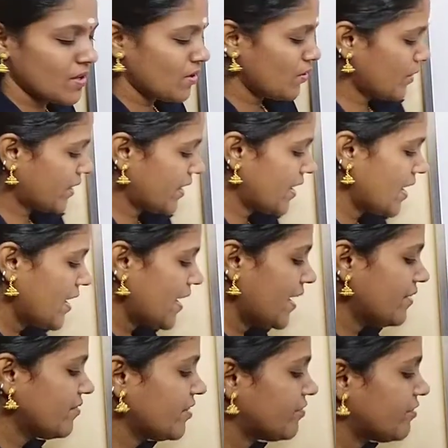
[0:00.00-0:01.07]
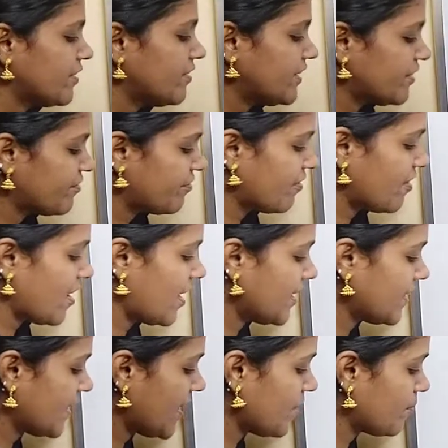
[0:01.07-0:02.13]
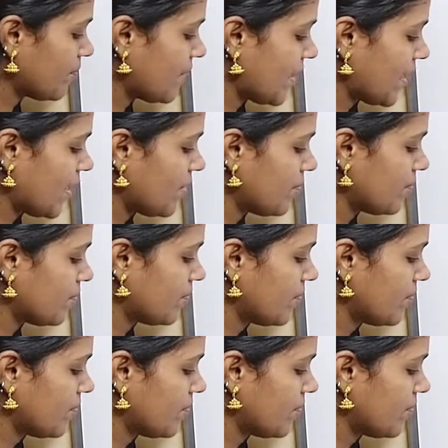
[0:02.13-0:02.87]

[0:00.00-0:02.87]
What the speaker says: Okay, and if you define a map